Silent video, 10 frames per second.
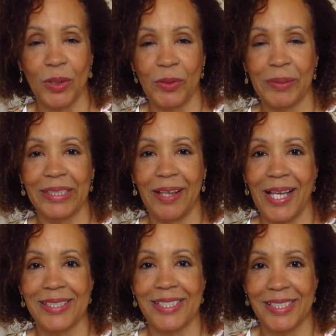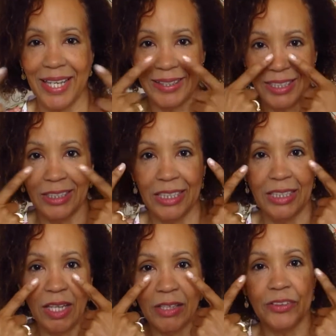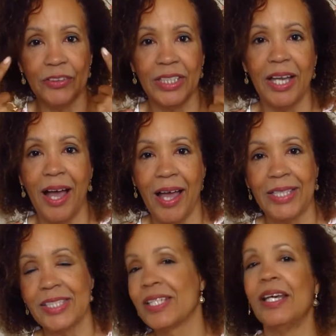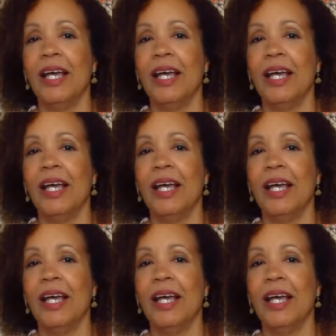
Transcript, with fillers: where I wear my glasses, and then a little under the eyes,